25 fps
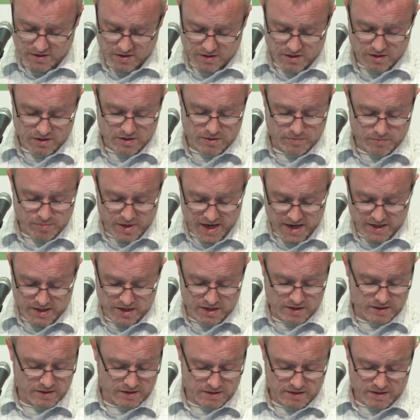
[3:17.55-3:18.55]
her
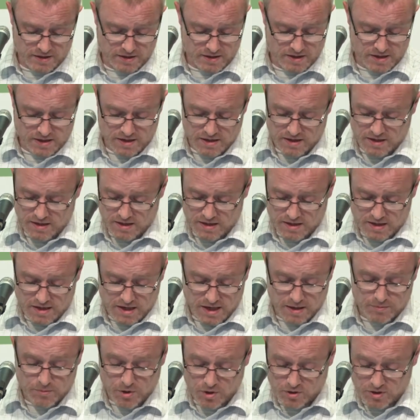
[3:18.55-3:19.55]
companion,
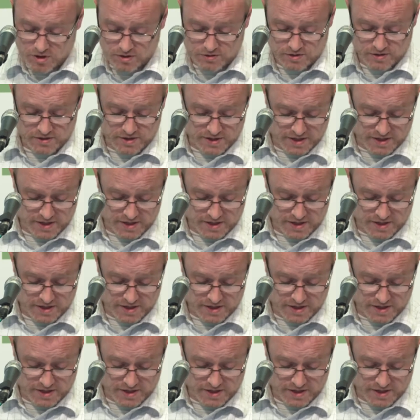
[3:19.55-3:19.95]
among other